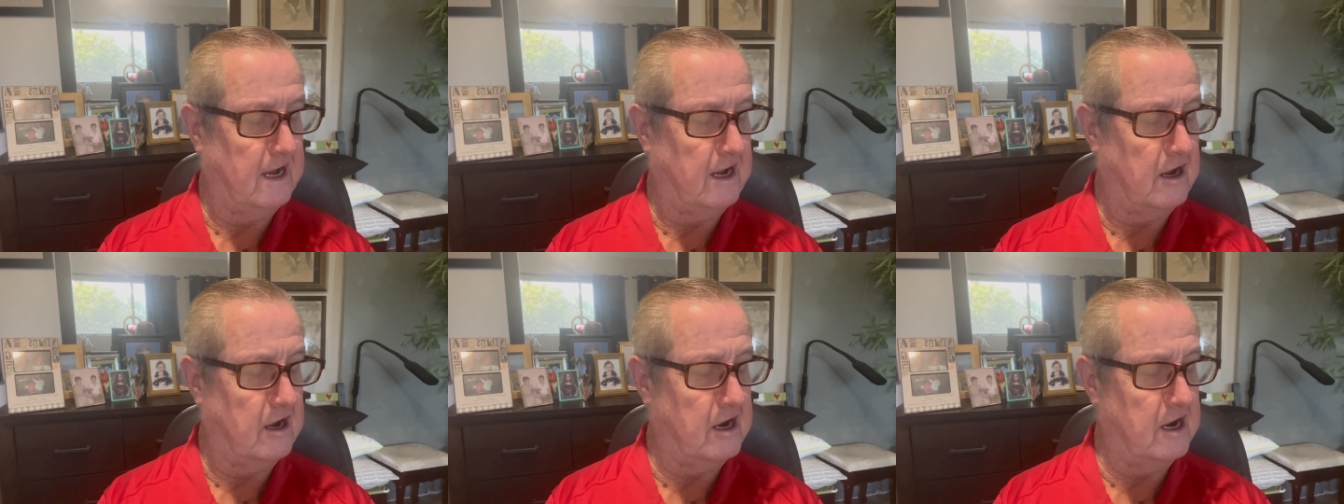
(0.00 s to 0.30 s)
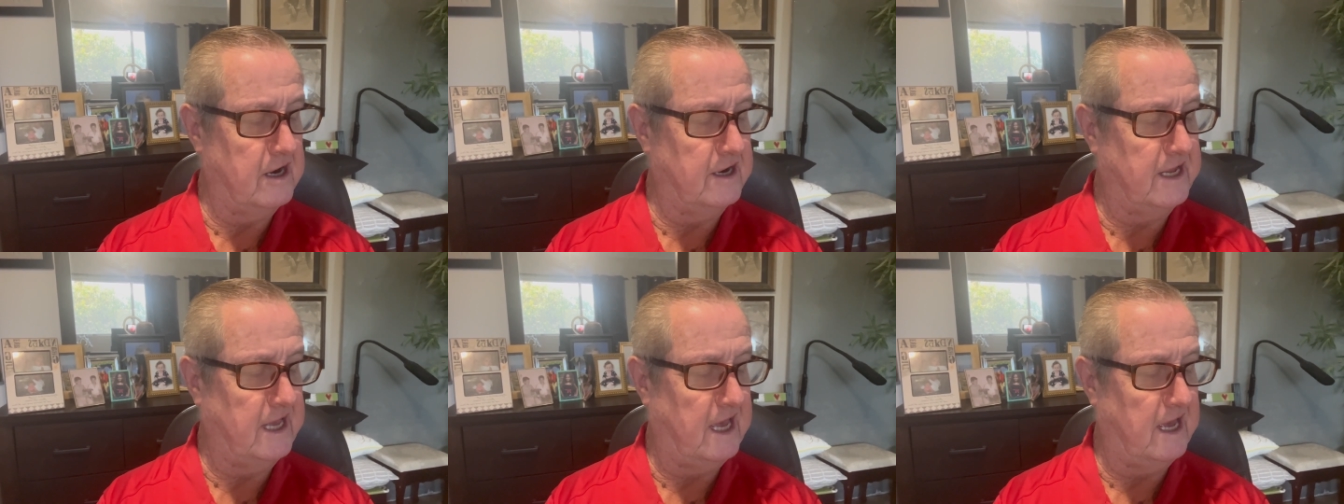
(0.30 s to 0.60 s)

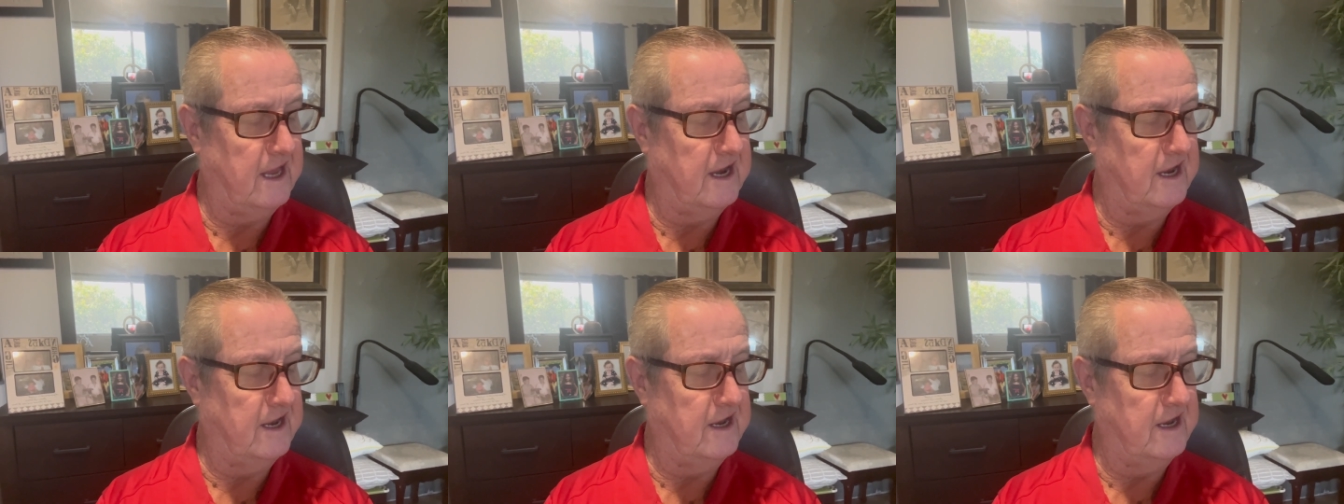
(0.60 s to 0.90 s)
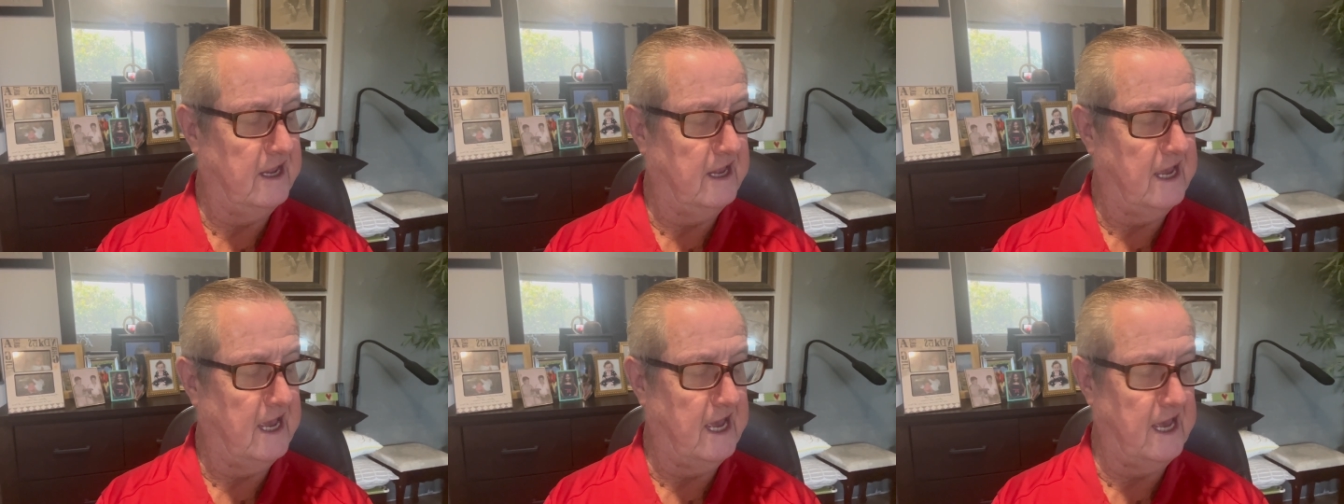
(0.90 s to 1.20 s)
hard headed
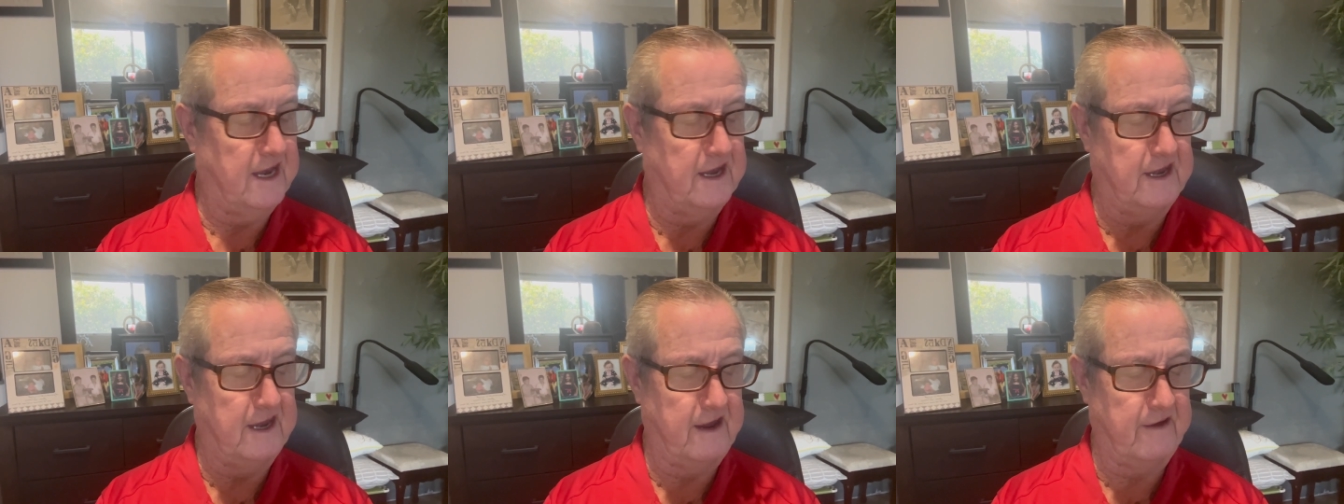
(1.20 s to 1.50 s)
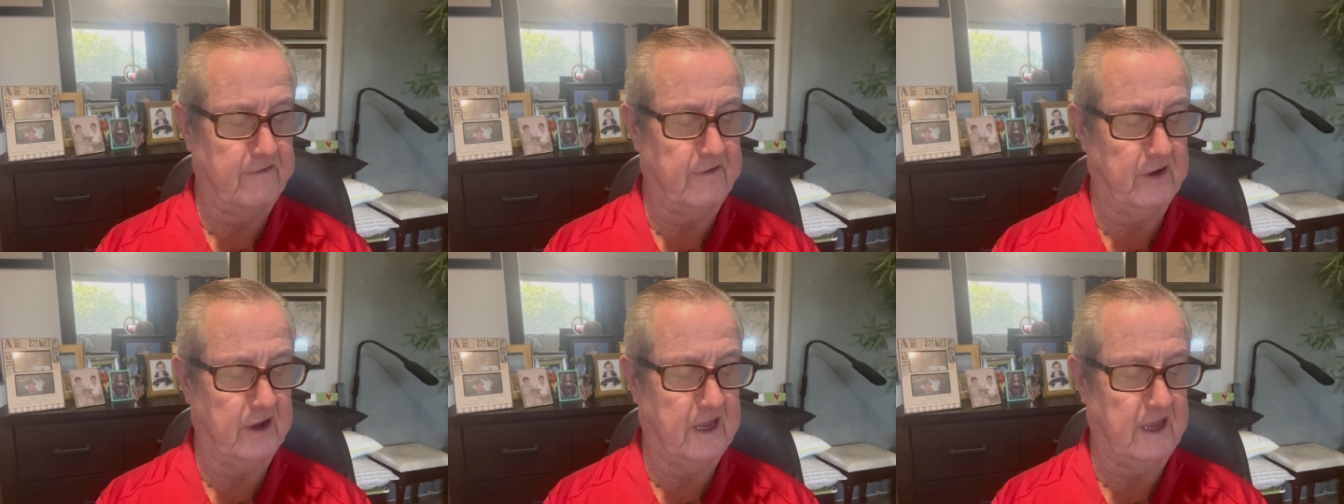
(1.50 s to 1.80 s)
and
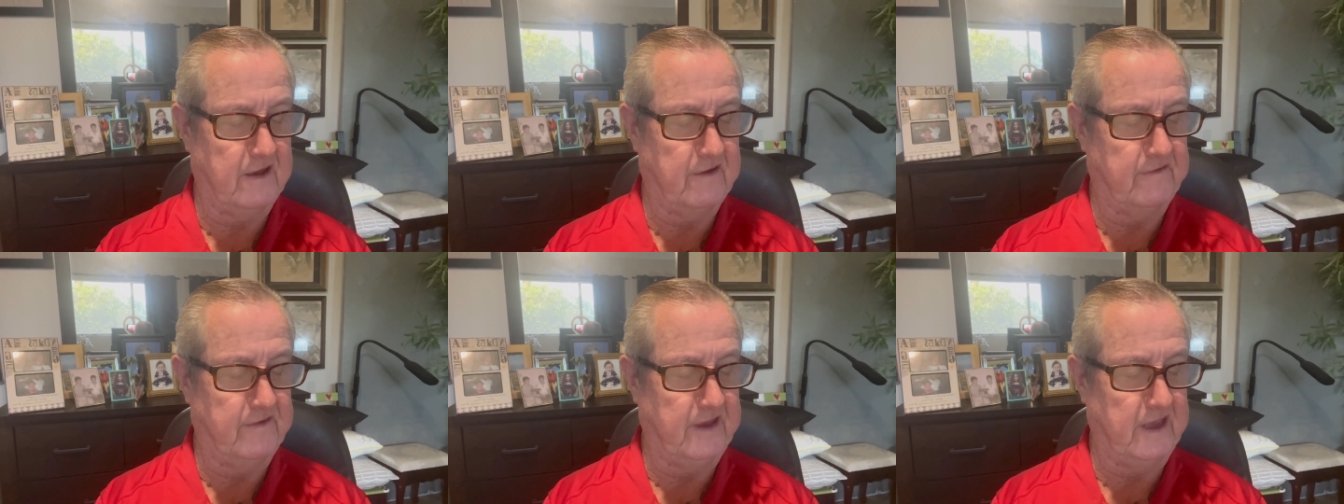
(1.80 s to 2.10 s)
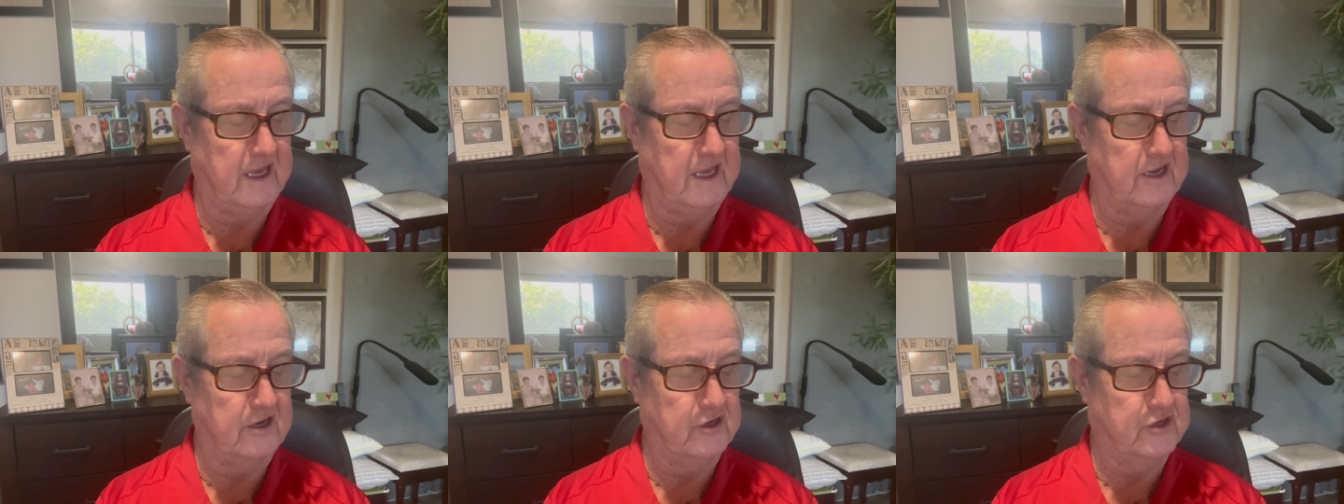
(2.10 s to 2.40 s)
never give
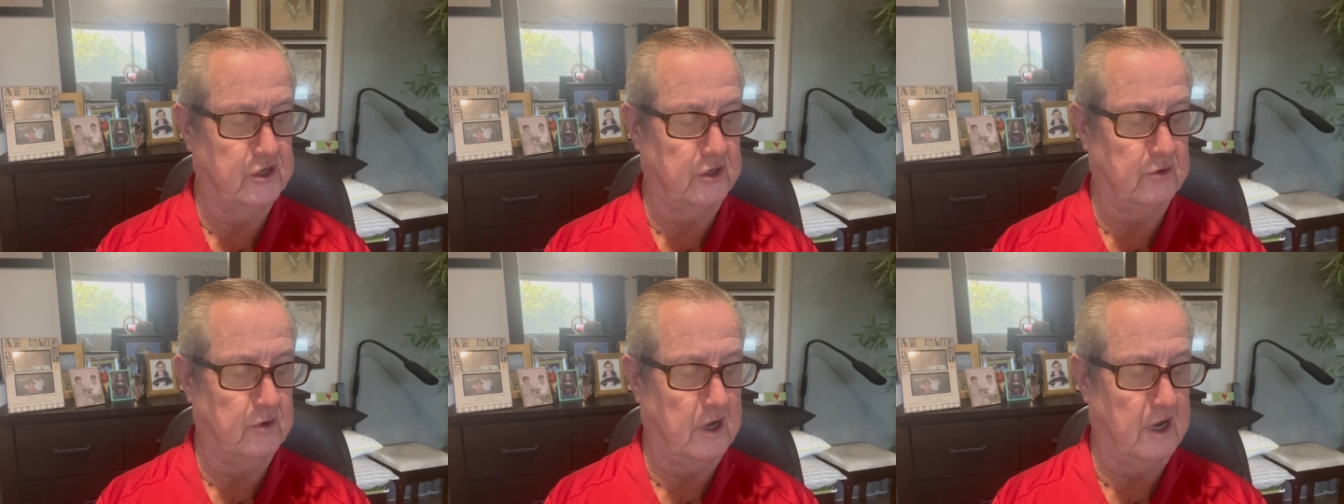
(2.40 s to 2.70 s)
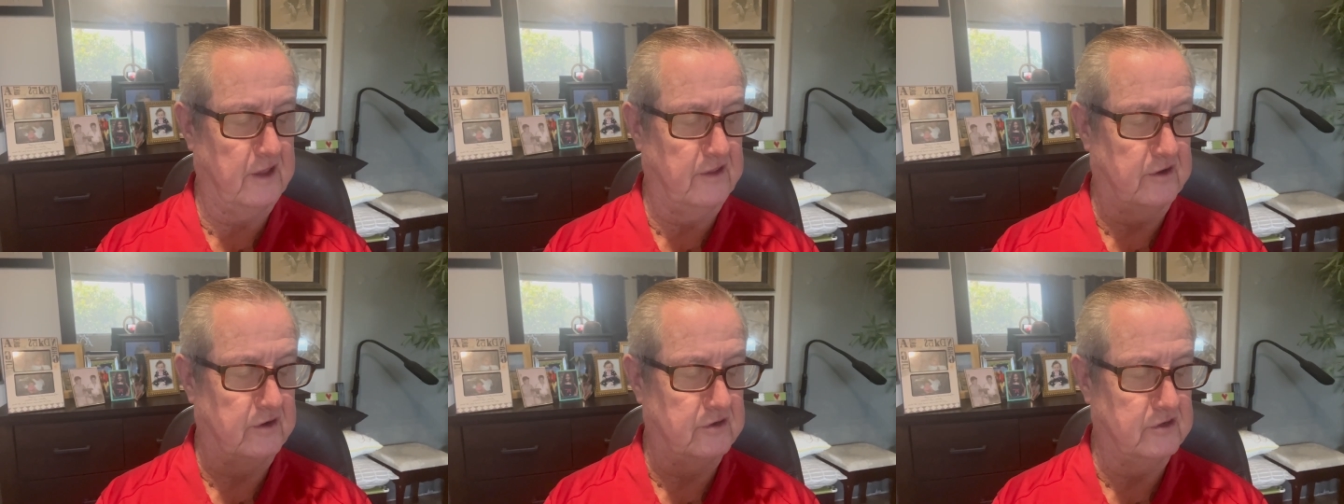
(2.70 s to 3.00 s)
in to
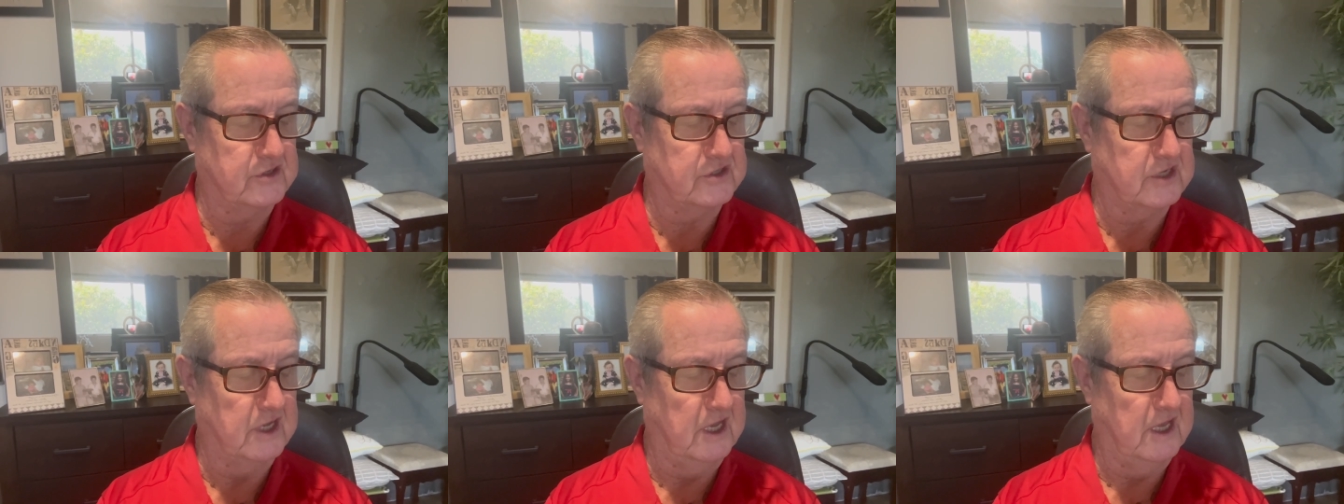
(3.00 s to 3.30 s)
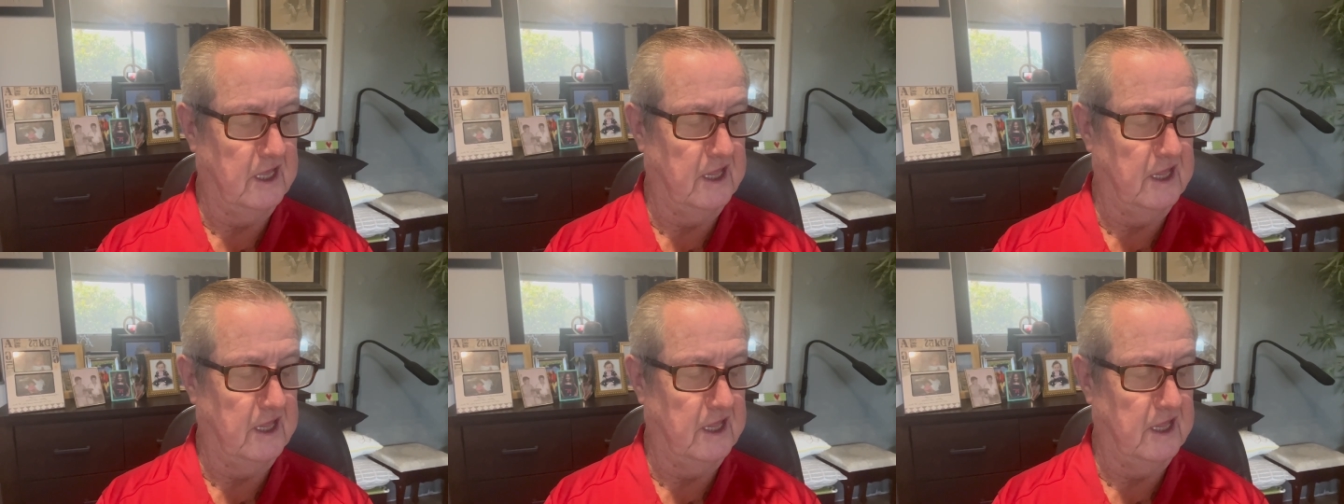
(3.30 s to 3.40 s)
others